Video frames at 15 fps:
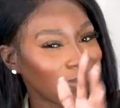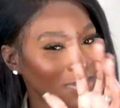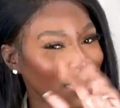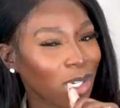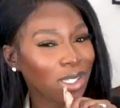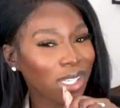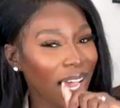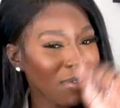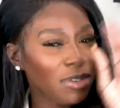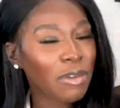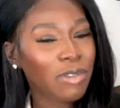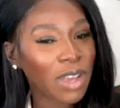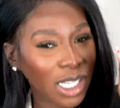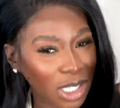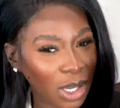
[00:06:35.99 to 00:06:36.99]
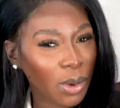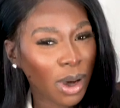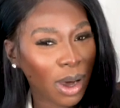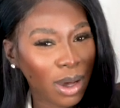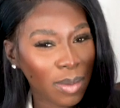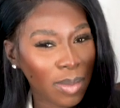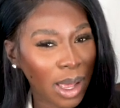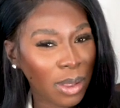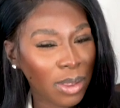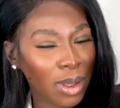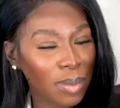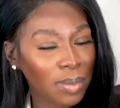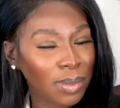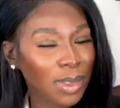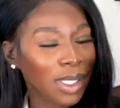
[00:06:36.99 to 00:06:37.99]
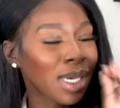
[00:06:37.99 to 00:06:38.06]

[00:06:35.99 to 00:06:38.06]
because I have to think so hard about them.